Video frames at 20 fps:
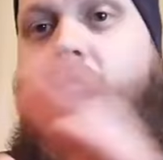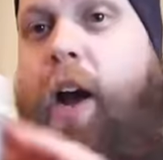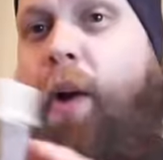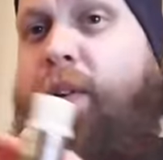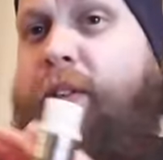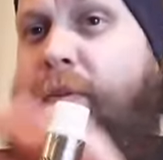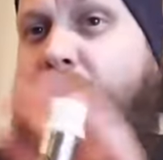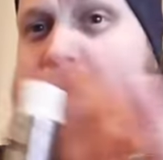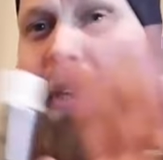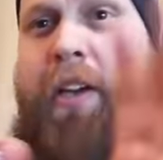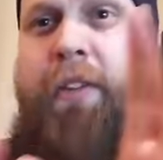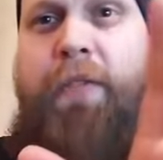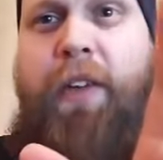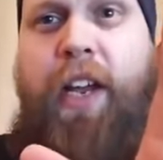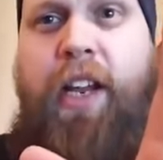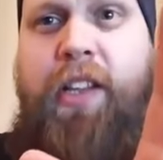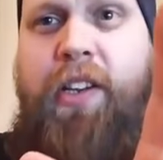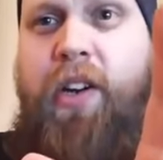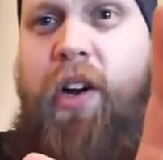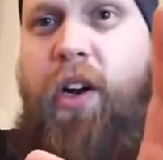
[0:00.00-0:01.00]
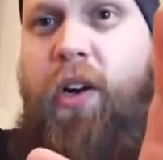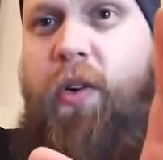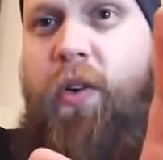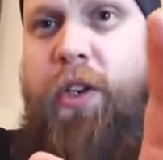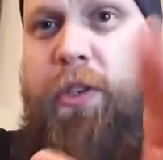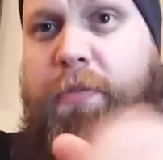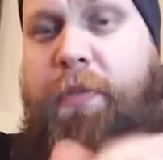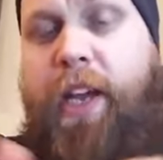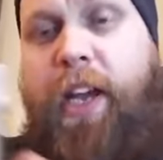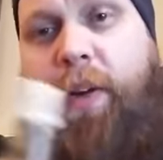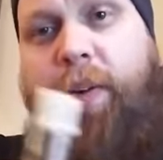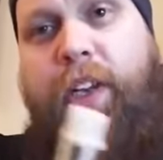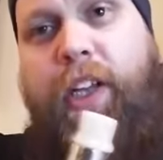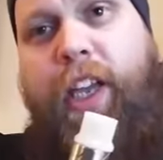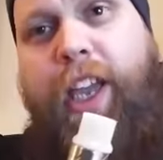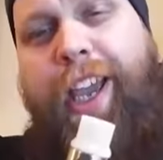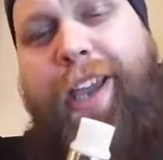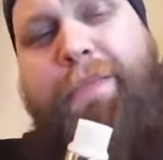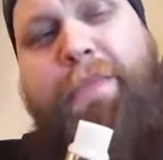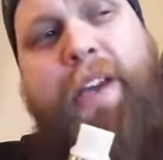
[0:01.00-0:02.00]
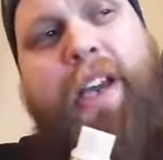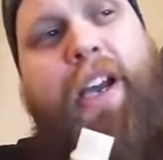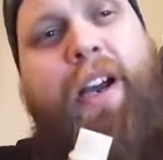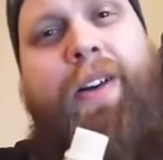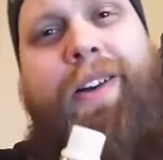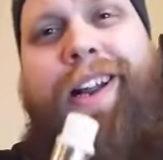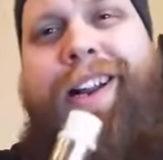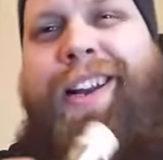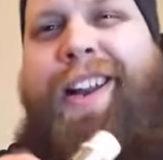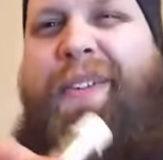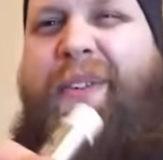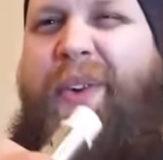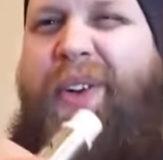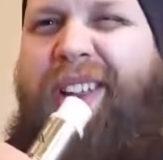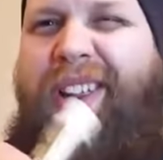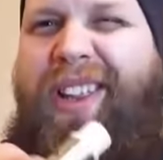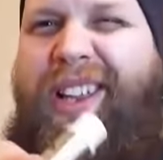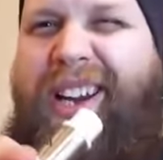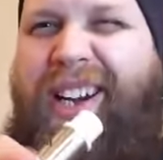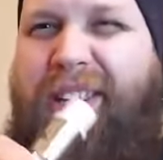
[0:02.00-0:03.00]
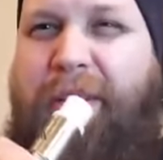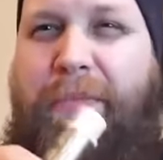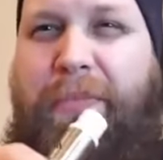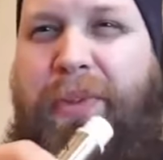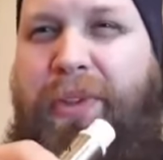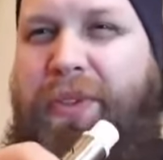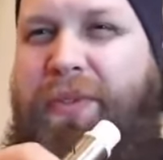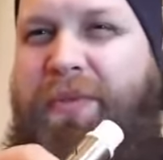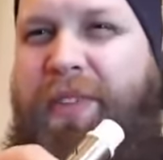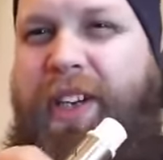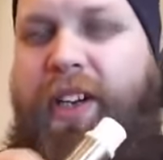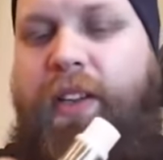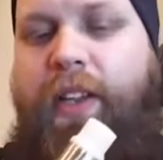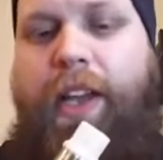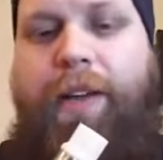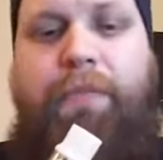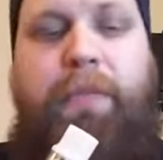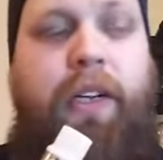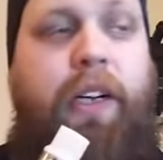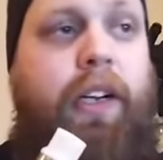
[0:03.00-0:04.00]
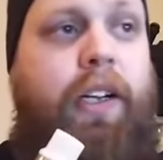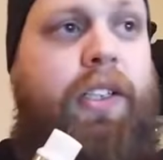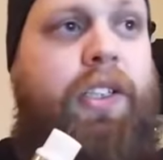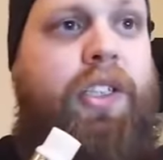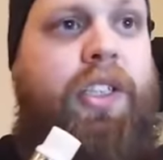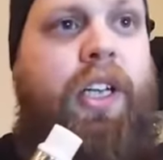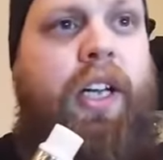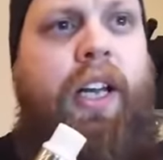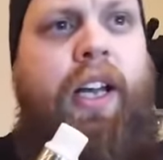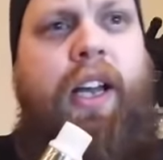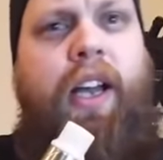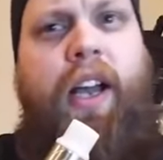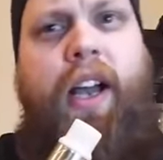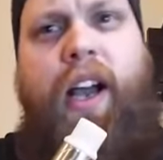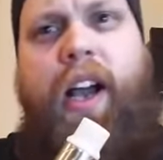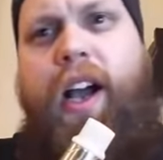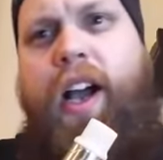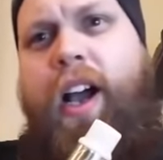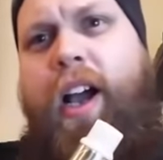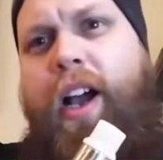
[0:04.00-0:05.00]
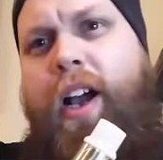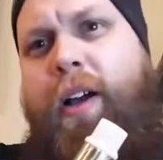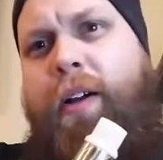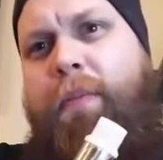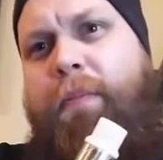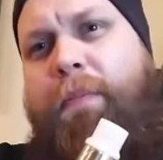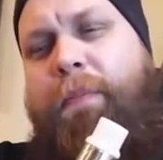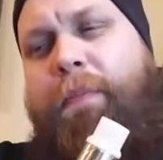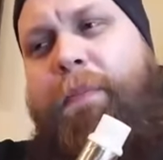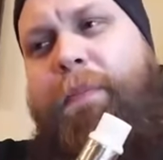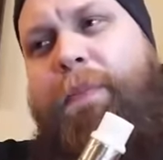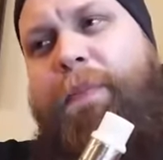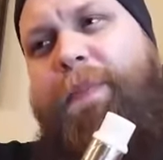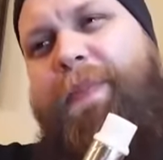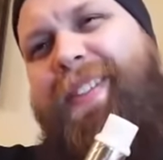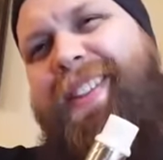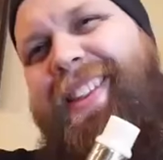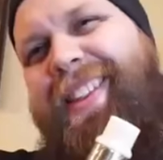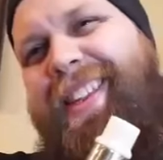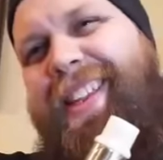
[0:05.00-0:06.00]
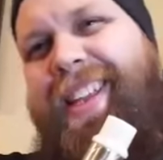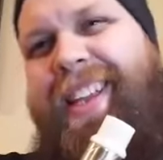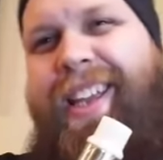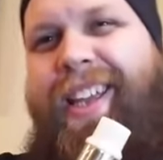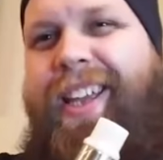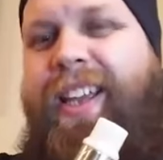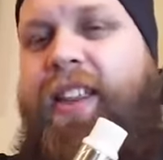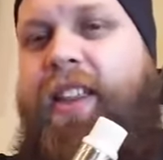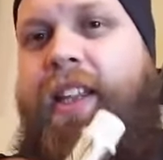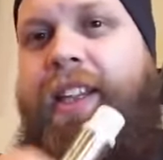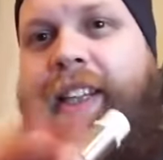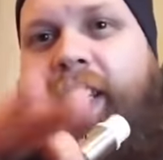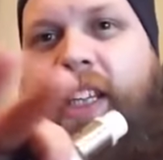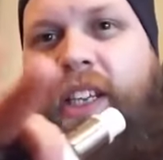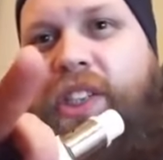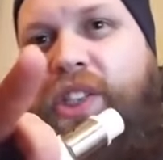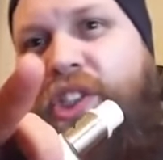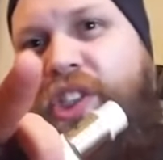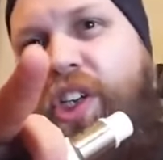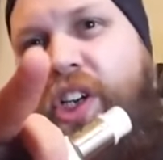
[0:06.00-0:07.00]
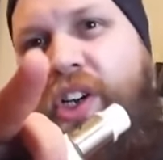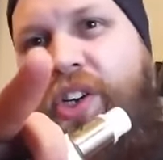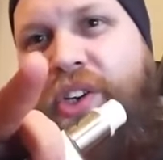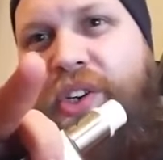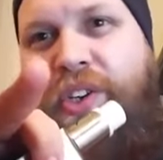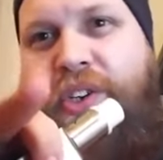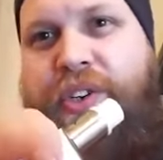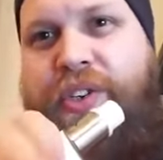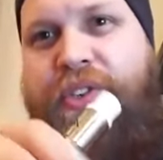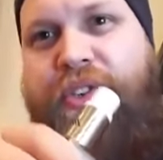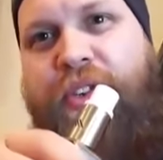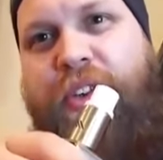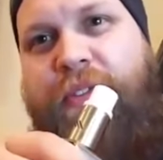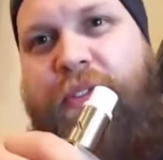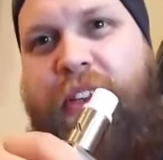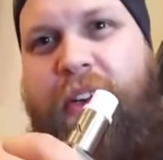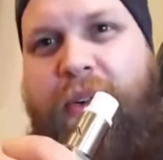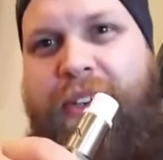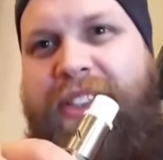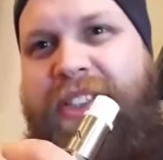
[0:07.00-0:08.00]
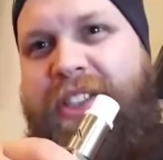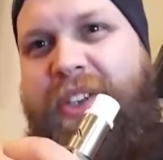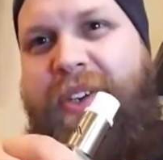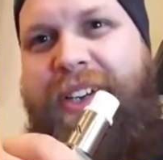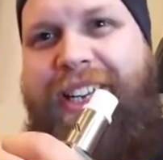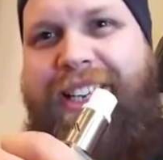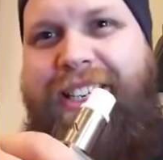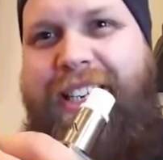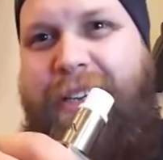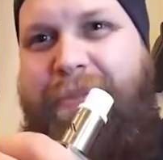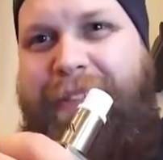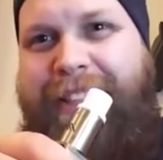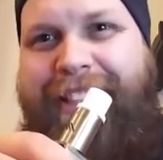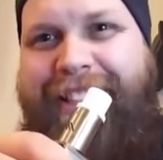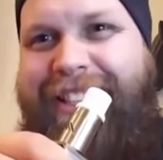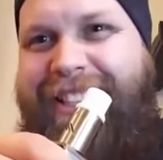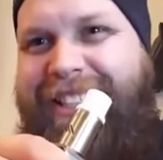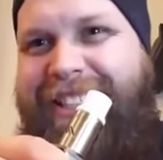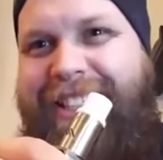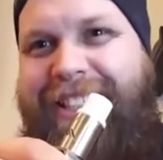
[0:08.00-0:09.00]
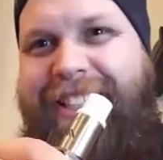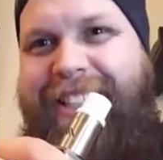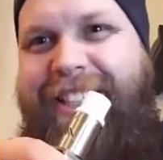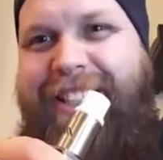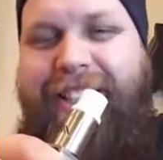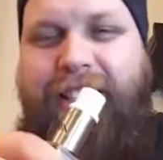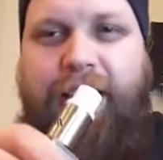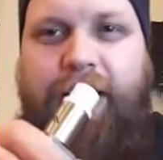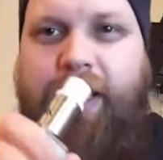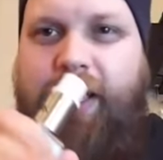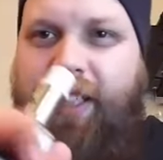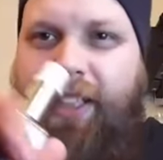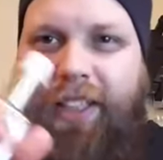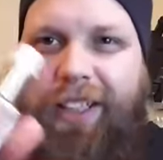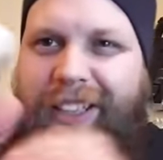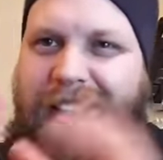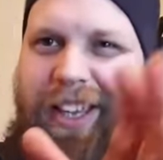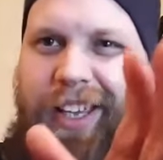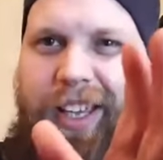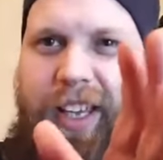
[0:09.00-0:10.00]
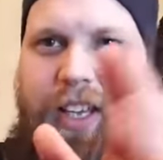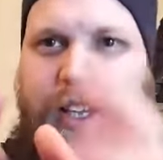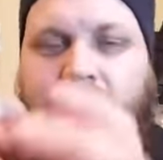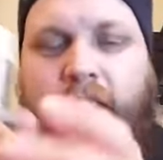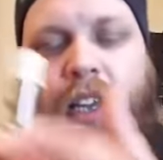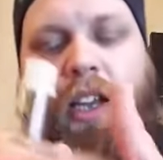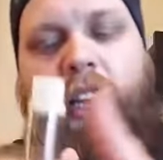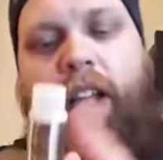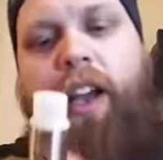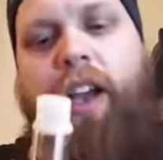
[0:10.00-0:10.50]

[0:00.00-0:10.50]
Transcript: I was a big fan of the Dark Horse back when it came out. I never really liked the Plume Veil that much. And the Leak Show, if it wasn't so goddamn leaky.